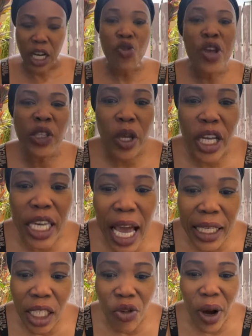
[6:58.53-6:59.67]
The reason why you
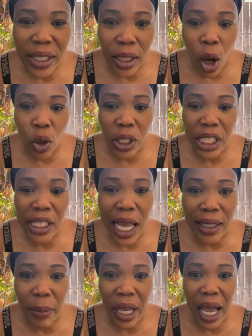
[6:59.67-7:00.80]
can't see the Rasta house is
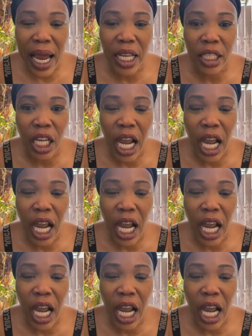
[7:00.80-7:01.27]
scattered because the,